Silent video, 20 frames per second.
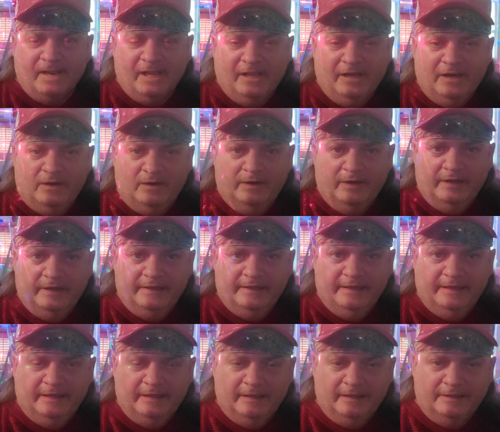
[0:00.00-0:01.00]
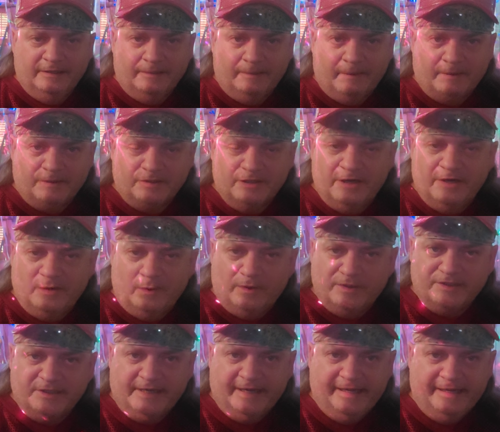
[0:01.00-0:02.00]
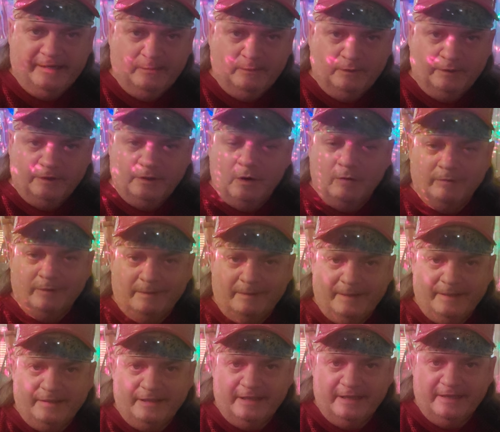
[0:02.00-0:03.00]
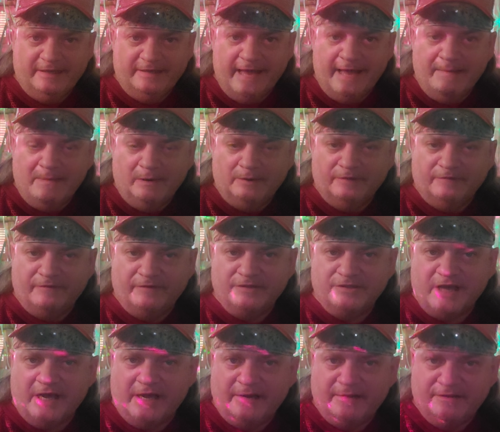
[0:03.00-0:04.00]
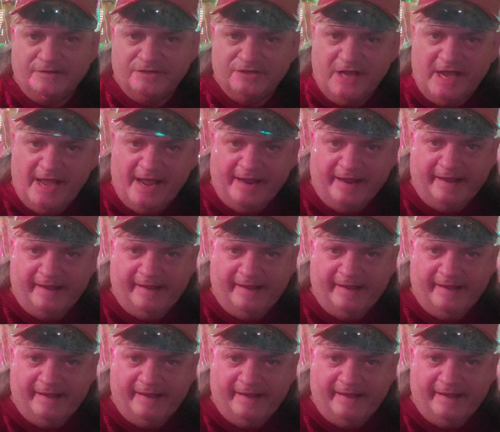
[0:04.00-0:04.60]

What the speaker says: the person endorsing it would normally be the name on the front side of the check,